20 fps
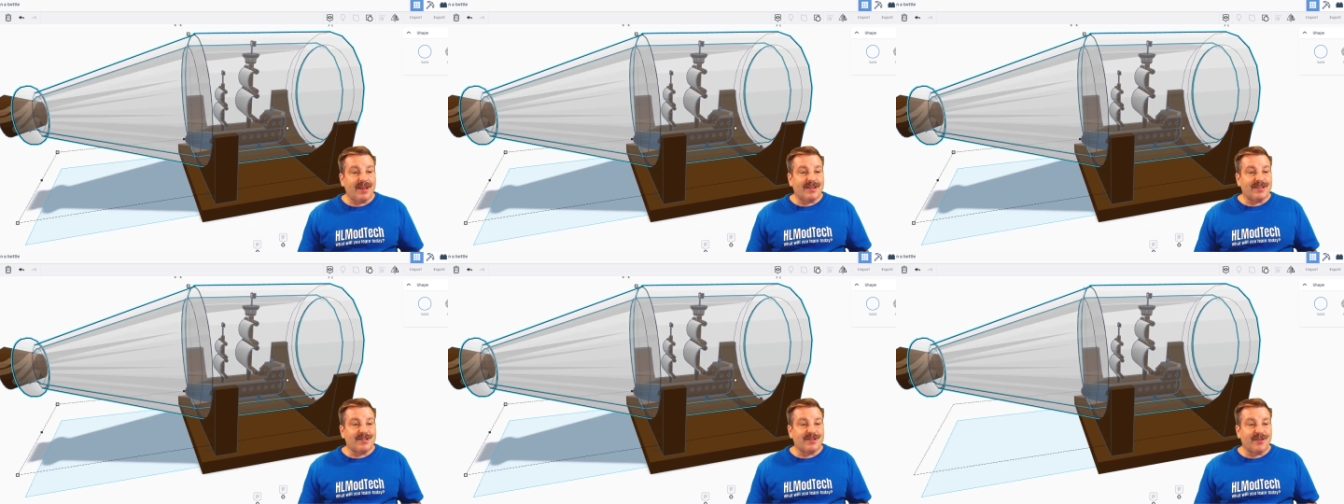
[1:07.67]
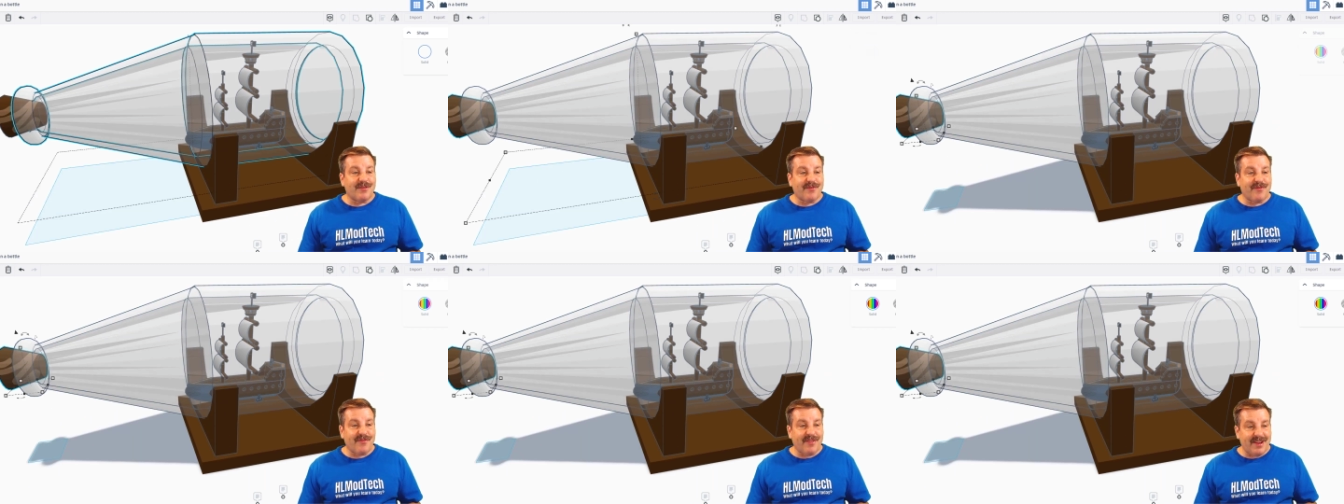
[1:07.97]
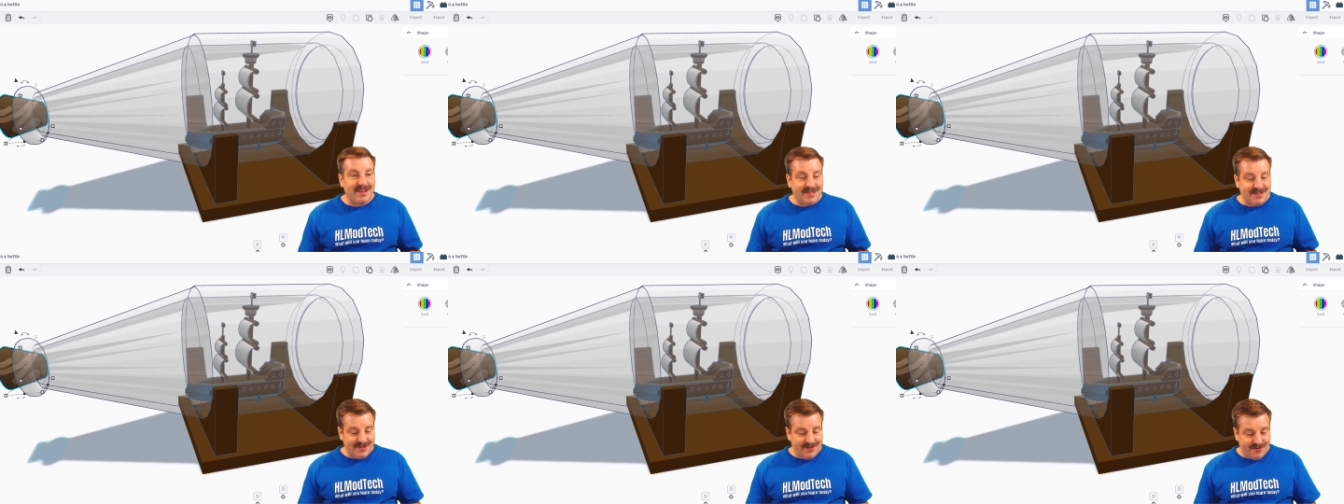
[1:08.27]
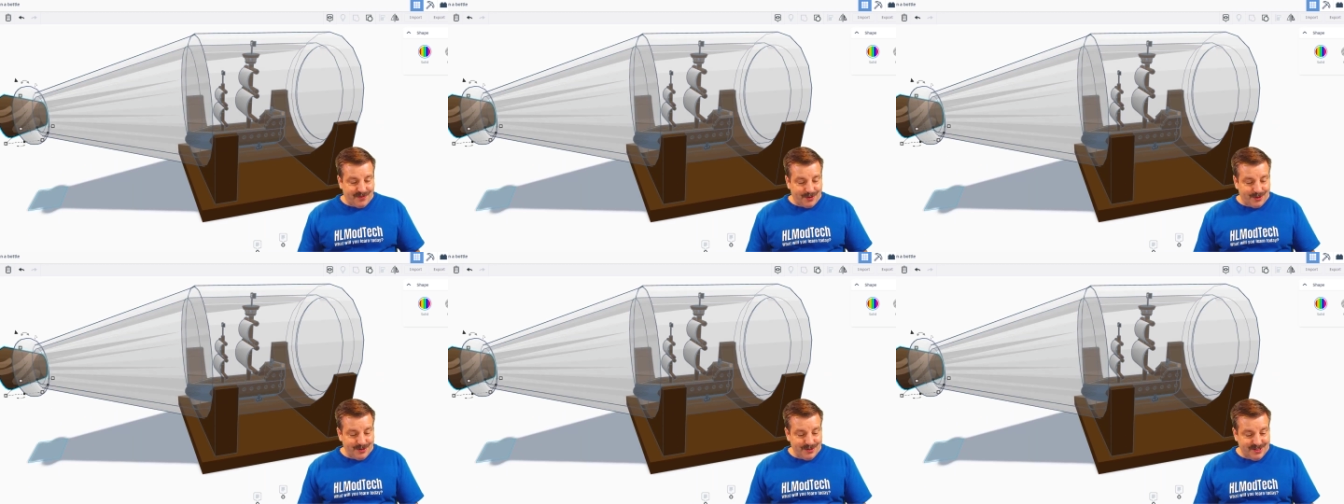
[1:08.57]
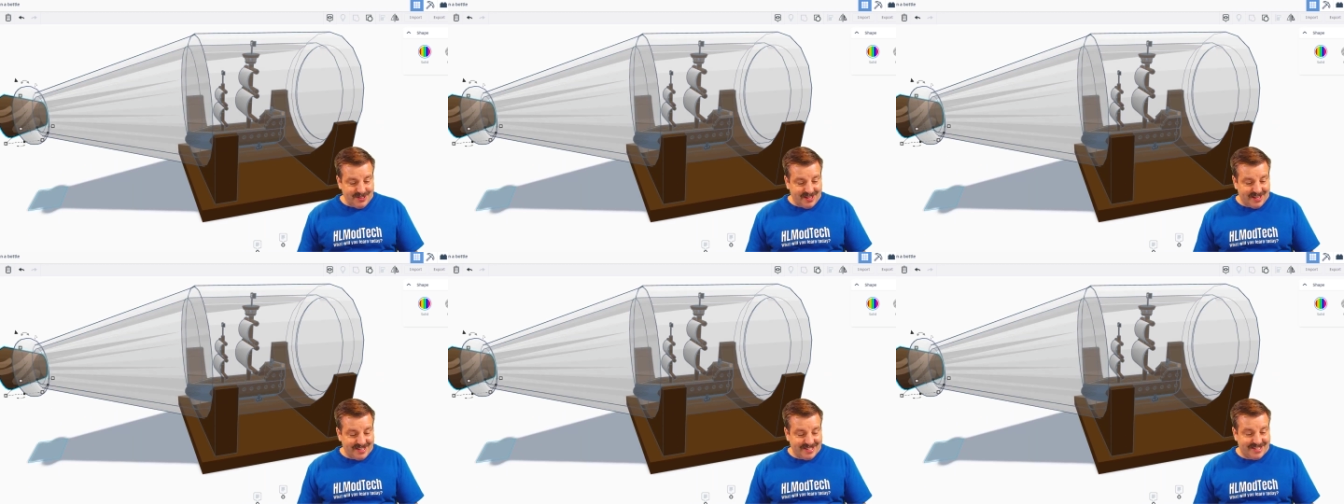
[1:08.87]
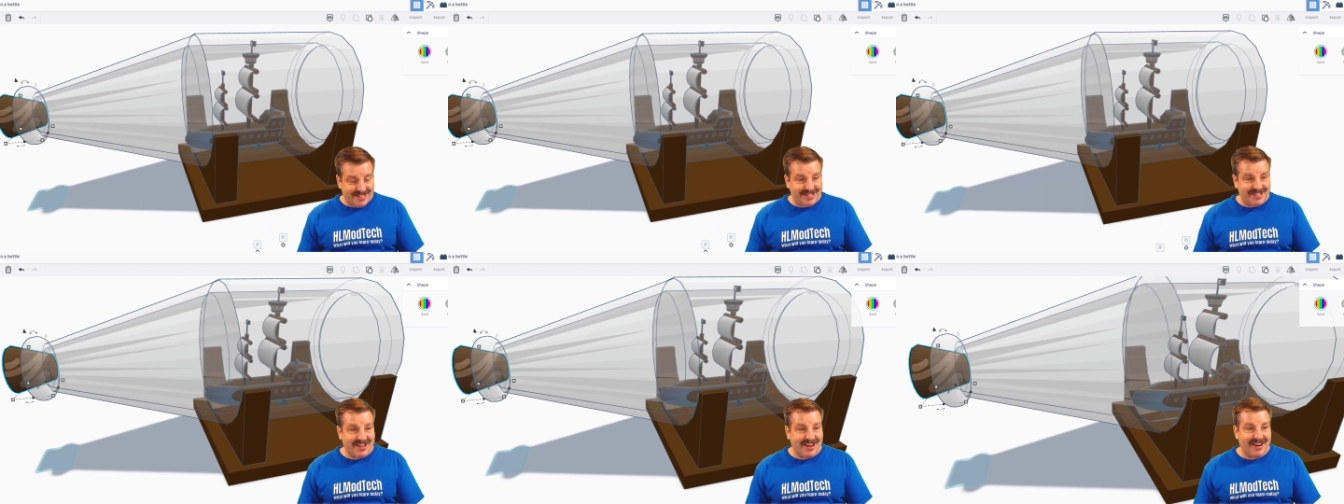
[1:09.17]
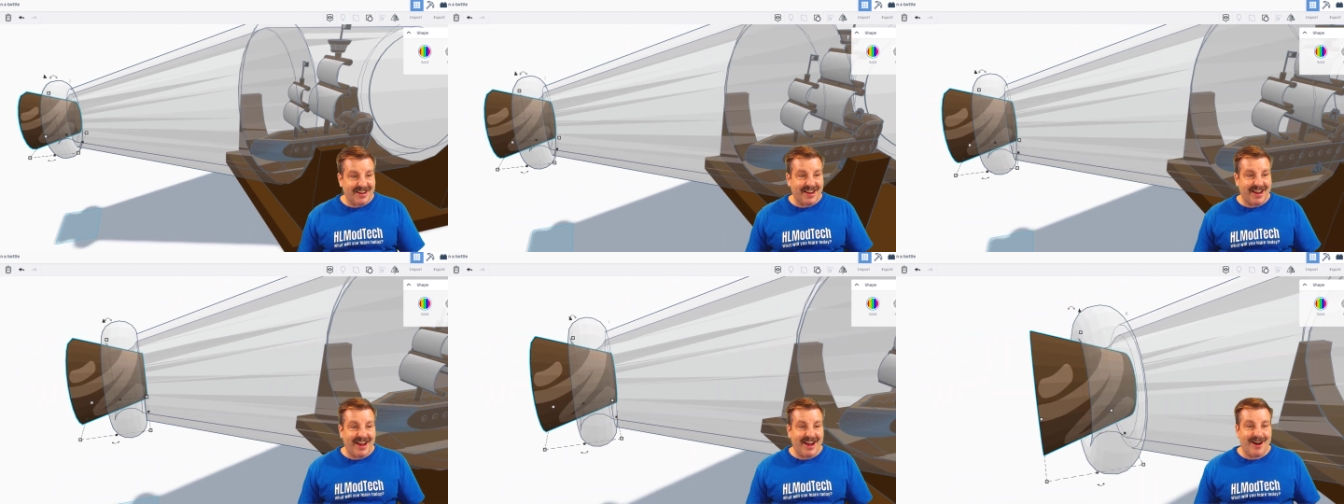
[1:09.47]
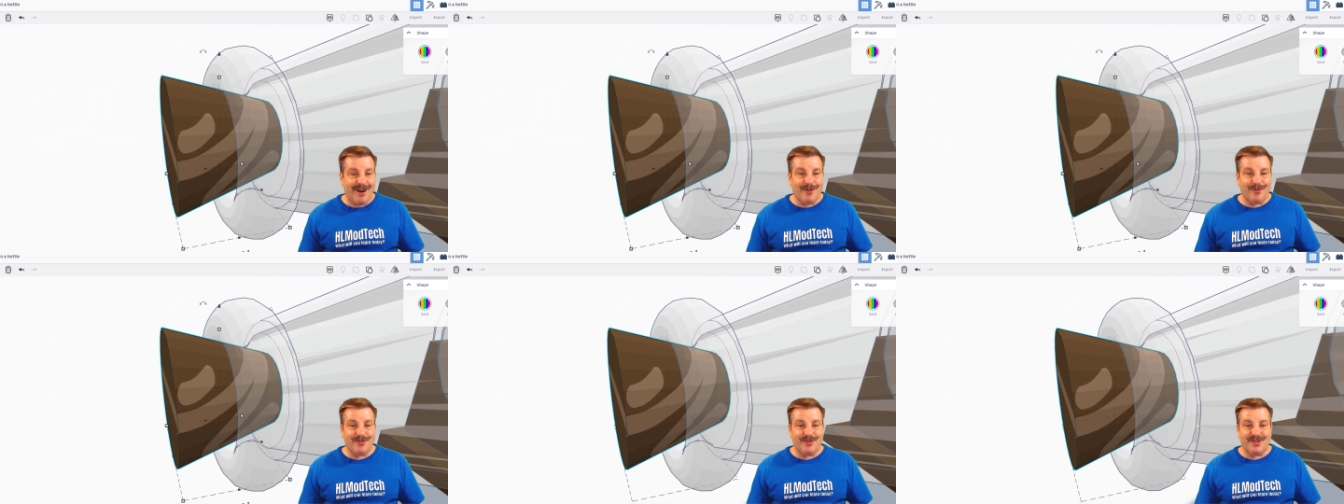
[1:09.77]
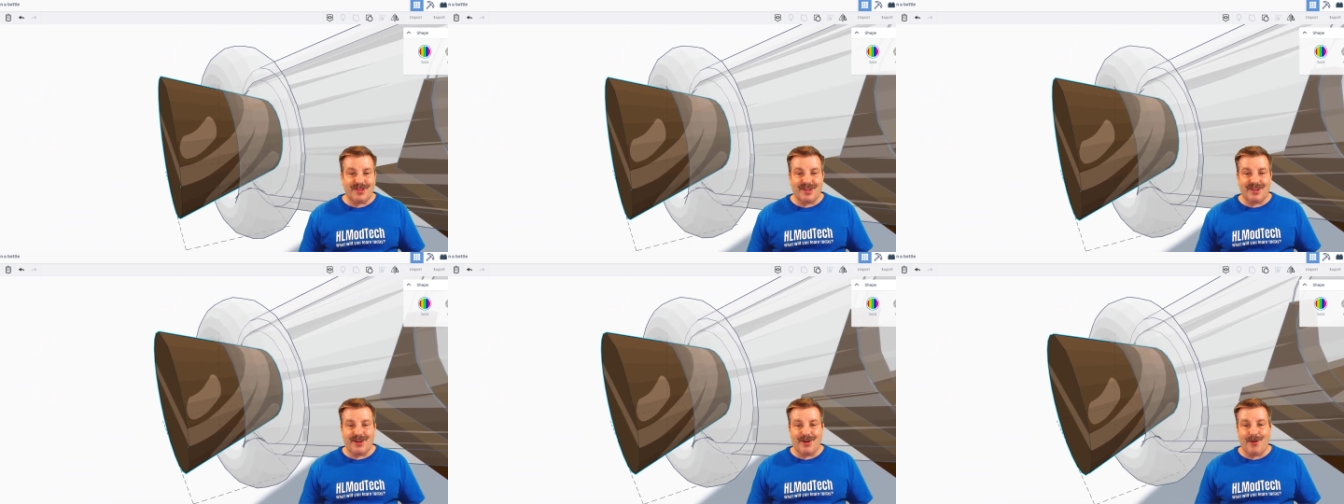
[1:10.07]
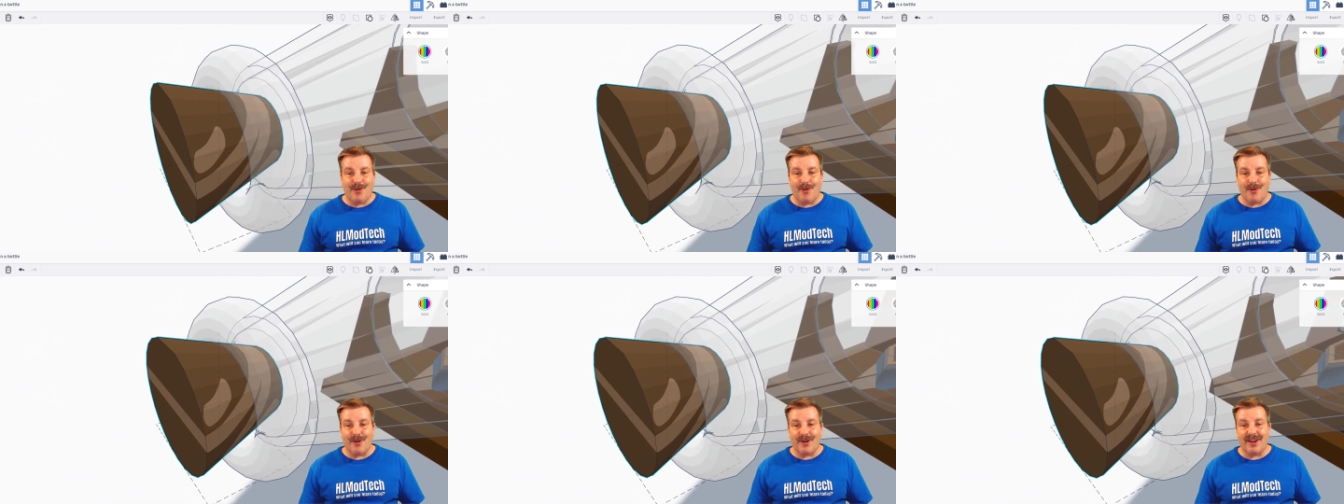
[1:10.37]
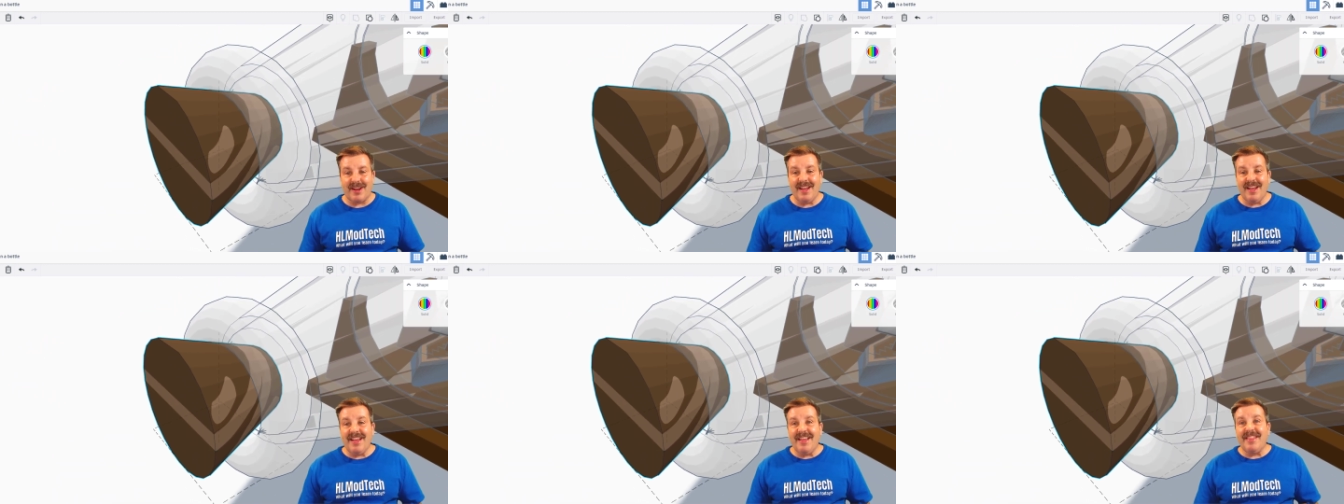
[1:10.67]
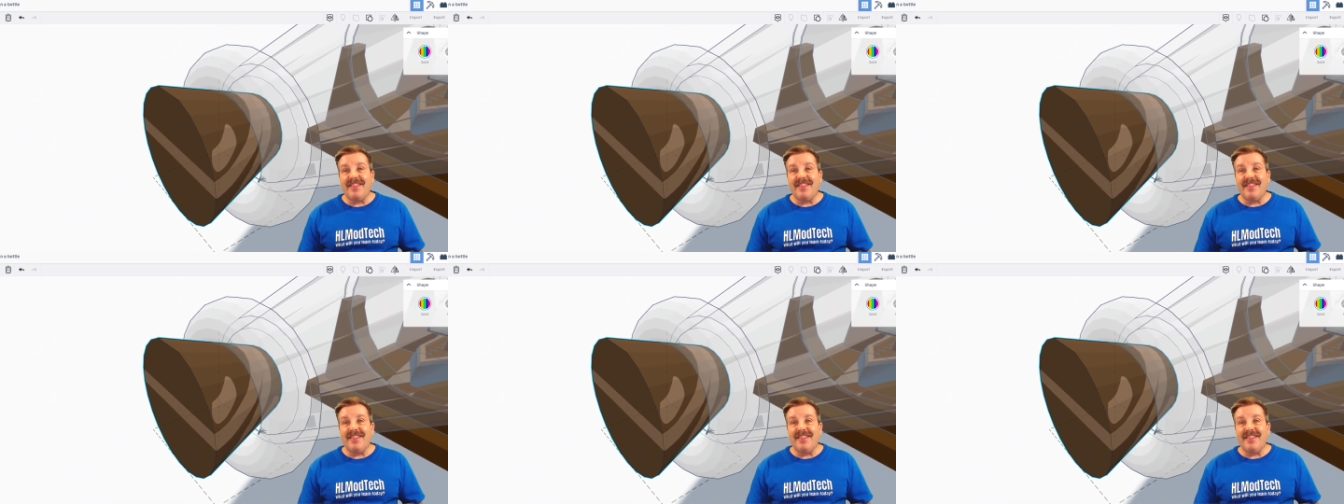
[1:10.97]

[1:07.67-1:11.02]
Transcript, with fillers: So friends, first let's check out the cork.